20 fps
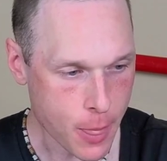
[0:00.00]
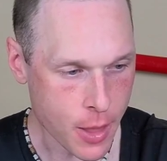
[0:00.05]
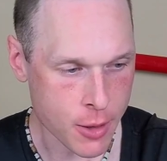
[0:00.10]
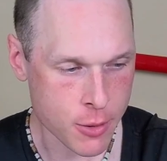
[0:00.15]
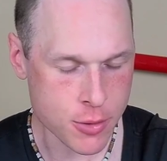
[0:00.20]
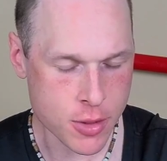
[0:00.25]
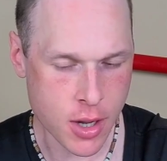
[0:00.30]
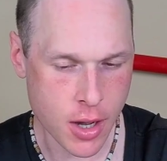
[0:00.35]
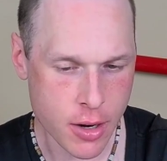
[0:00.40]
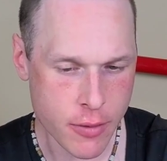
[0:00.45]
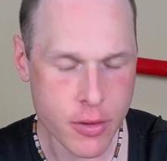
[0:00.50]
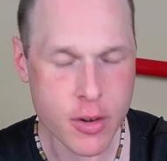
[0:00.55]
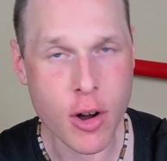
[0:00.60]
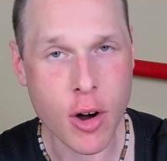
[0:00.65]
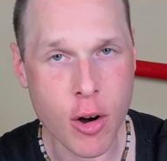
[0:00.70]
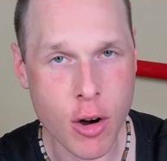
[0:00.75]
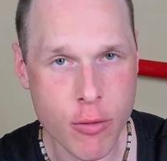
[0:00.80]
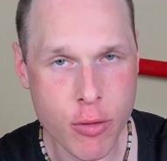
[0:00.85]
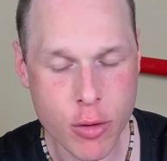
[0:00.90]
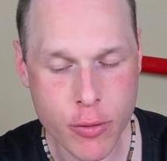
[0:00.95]
It's kind of an
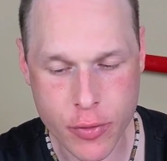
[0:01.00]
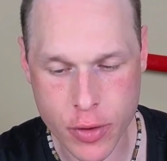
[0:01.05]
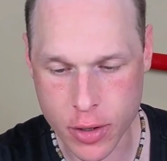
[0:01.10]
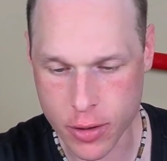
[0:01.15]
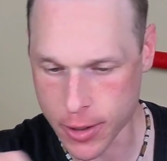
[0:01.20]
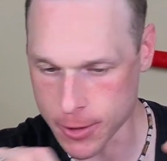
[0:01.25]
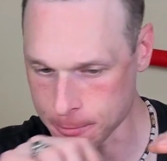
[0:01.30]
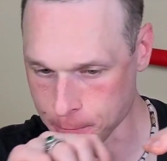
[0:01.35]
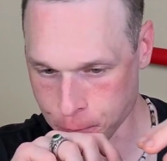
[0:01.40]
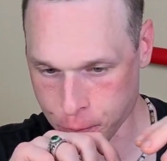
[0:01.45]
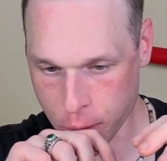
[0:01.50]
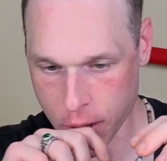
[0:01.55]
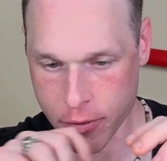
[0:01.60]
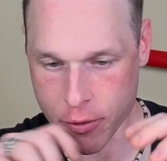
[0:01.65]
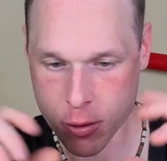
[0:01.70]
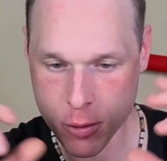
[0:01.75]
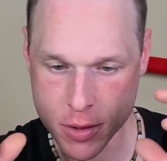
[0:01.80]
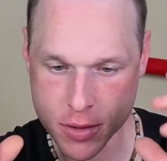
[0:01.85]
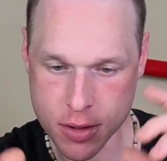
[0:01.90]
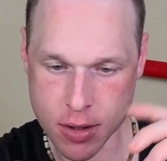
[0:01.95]
awful feeling, even
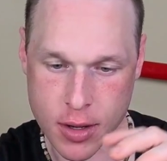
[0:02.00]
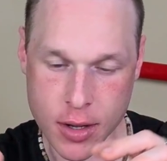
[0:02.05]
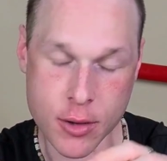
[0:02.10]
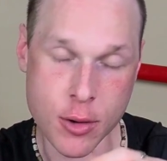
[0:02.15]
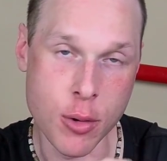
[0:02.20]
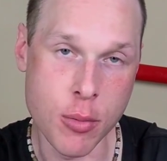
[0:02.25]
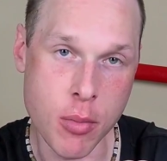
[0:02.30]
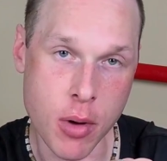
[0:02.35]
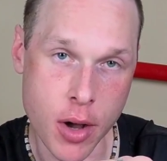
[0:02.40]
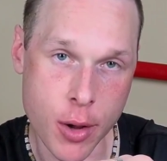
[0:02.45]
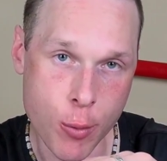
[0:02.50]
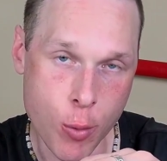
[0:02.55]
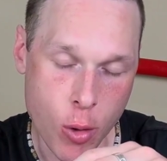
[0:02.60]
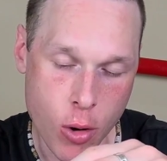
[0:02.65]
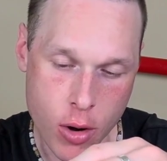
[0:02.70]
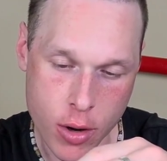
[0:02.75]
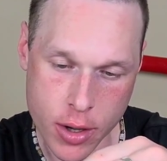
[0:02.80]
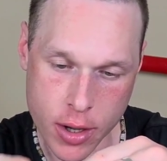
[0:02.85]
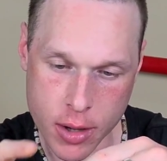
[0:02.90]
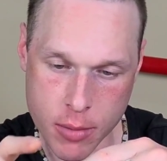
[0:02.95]
though I said I don't mind
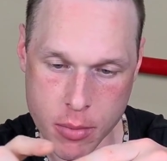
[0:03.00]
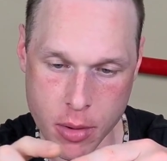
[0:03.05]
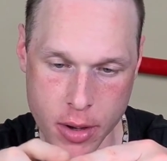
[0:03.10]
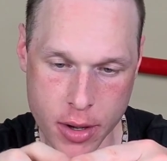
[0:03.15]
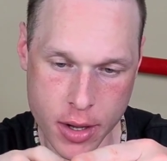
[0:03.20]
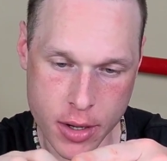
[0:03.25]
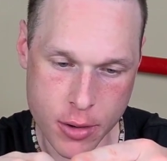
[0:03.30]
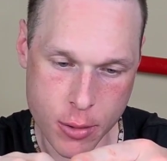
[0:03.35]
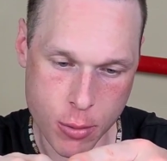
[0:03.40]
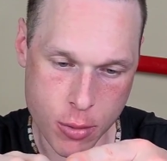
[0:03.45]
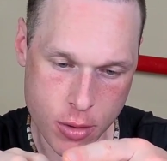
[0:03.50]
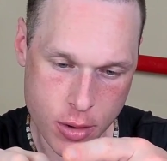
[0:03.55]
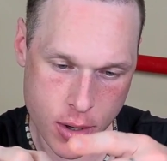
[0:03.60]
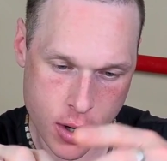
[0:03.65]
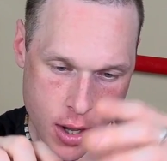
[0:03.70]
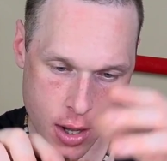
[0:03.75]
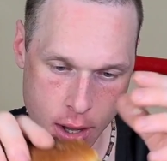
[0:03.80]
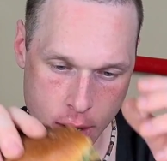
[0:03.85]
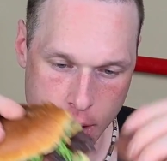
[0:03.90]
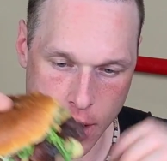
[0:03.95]
walking and biking to
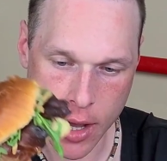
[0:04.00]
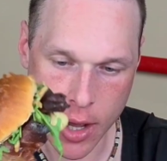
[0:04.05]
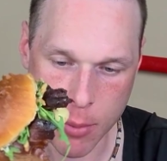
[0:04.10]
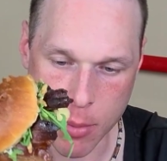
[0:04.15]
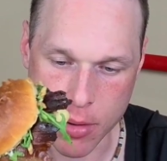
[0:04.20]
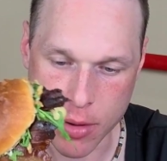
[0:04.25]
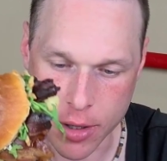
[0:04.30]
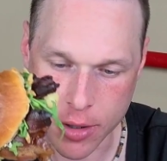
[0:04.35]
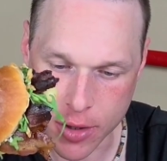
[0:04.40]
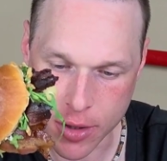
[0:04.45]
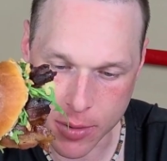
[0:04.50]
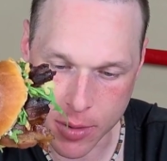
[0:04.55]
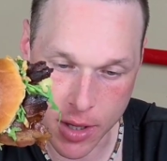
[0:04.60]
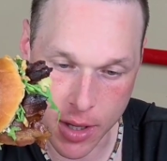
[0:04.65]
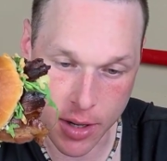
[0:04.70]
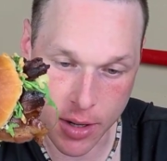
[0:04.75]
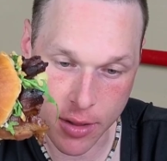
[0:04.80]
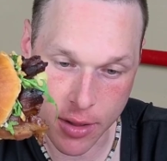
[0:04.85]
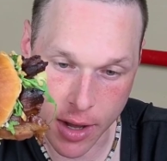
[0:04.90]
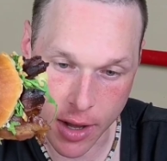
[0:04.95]
work. But like just
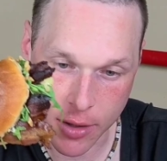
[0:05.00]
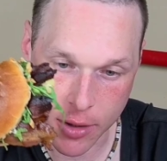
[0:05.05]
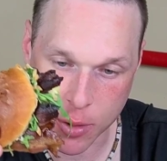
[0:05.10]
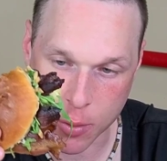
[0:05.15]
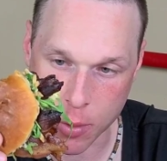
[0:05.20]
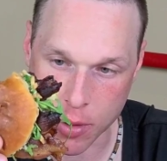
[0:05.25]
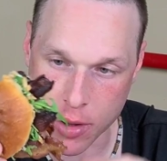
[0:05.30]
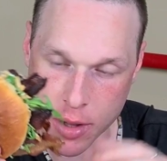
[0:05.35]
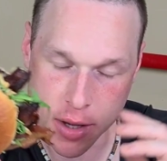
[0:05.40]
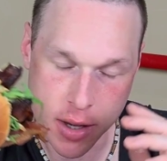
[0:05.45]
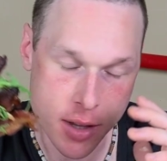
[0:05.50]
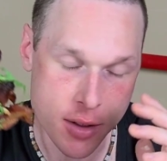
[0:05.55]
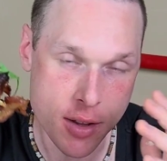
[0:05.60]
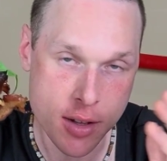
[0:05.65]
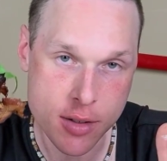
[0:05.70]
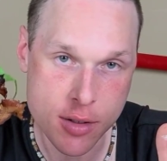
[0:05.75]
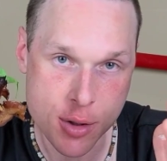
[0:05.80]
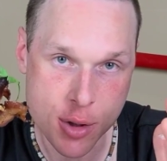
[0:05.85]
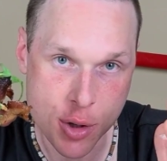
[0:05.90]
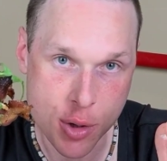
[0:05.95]
getting that sweat, like in
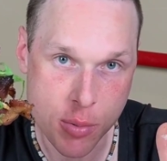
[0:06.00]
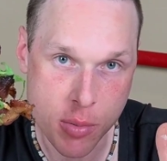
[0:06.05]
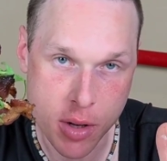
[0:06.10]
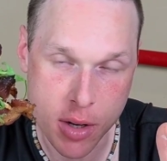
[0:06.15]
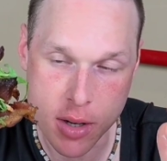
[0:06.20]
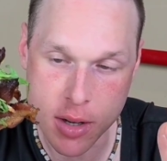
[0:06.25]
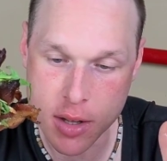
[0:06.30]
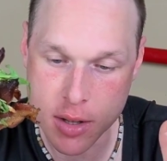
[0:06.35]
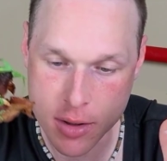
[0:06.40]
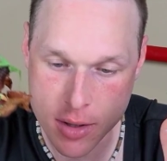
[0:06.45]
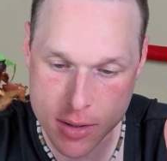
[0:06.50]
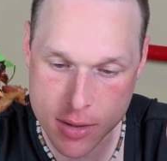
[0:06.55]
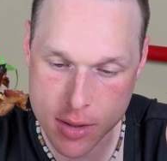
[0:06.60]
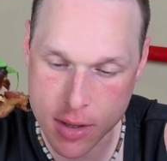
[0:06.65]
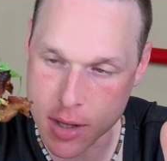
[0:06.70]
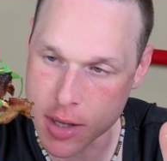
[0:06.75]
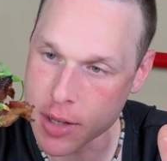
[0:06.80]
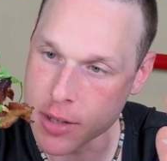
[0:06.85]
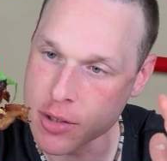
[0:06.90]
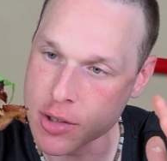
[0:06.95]
this humidity and this
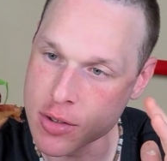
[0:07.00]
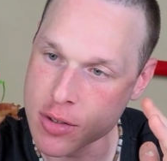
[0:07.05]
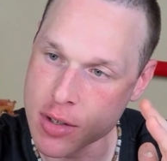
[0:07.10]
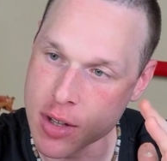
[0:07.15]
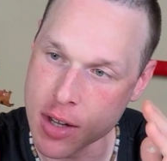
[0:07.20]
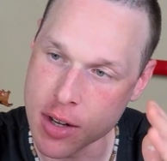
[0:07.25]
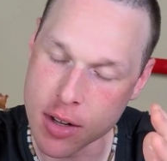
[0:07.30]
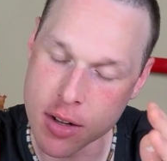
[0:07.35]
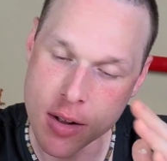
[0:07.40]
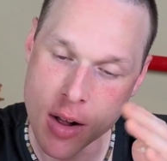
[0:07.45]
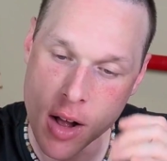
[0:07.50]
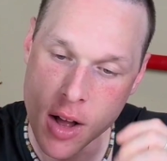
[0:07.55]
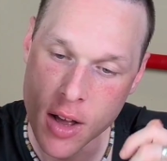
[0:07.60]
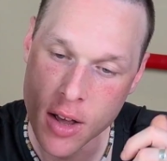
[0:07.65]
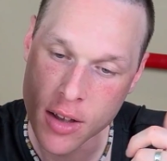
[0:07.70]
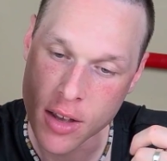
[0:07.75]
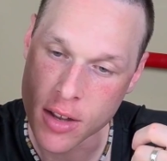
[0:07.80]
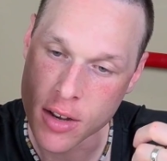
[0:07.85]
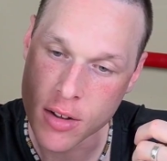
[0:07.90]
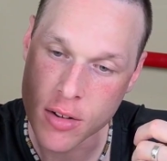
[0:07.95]
heat, and just getting
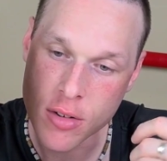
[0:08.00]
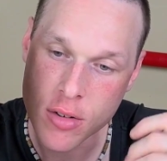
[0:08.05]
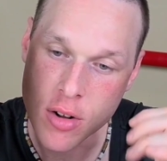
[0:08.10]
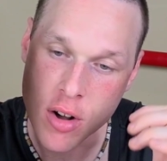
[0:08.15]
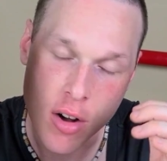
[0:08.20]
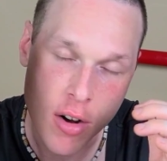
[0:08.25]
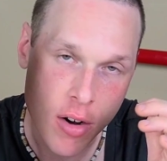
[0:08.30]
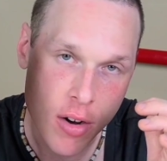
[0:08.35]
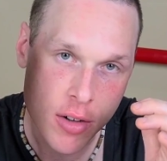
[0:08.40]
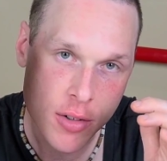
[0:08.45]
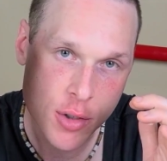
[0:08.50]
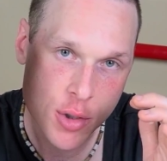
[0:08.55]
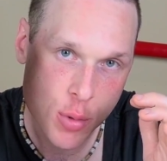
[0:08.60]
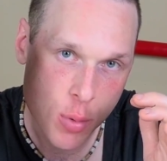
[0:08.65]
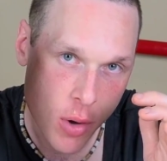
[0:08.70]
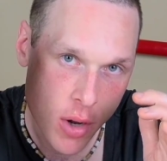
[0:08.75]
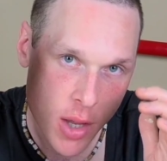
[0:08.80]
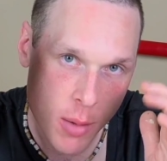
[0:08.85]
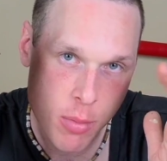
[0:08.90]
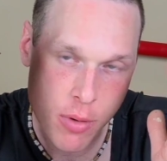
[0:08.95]
all hot and
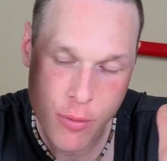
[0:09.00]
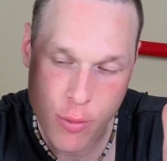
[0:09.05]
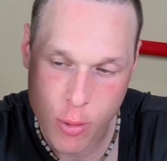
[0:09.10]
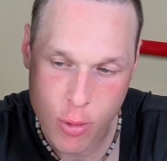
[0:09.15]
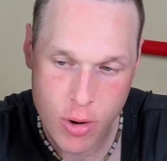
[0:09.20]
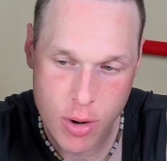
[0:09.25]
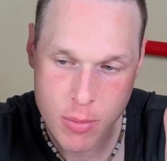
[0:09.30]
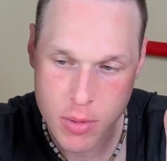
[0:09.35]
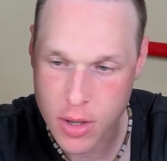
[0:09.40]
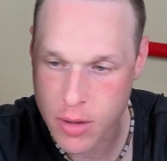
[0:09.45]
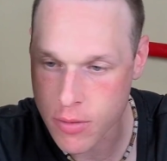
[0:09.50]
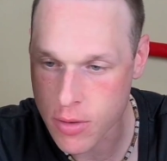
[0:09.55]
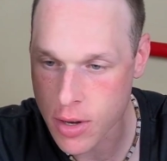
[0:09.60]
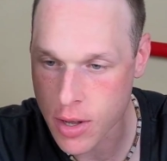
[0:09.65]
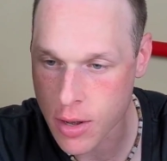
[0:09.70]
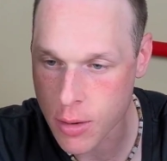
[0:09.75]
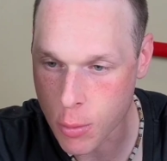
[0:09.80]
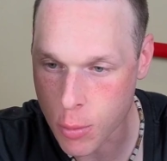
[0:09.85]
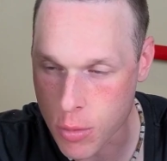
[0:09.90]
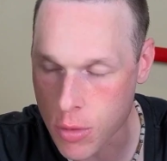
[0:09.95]
sweaty before I'm even
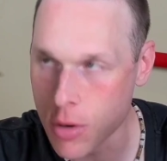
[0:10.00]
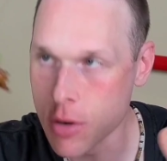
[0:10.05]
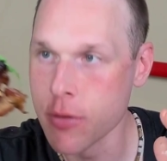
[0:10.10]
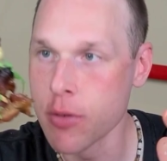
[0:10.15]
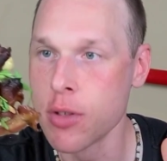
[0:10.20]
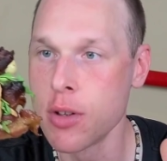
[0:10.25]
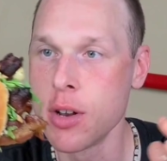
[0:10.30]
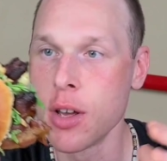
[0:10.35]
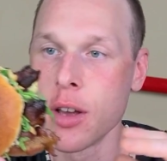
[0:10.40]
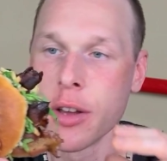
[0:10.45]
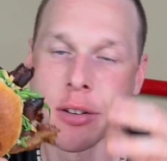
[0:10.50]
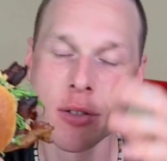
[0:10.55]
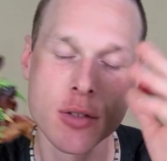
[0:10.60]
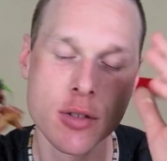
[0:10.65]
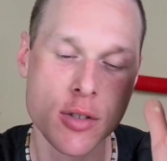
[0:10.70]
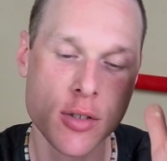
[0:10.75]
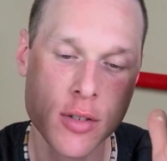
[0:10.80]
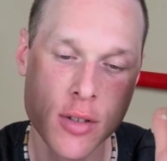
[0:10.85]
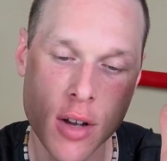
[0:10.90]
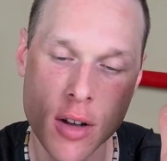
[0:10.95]
at work for the day, it
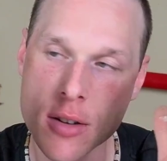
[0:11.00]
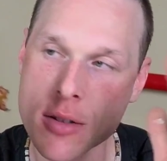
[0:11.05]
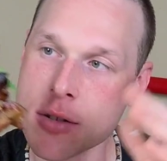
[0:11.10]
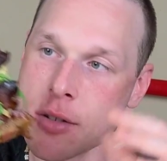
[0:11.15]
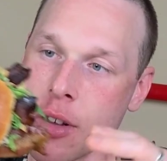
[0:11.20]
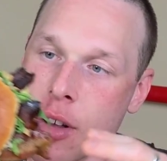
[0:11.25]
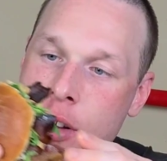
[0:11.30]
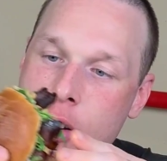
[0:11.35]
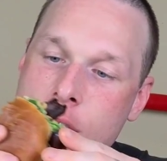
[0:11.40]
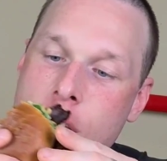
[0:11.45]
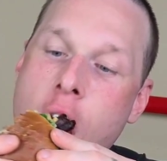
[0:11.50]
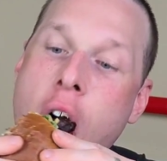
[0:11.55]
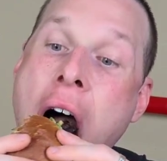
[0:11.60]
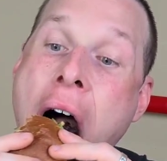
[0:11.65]
just kind of sucked.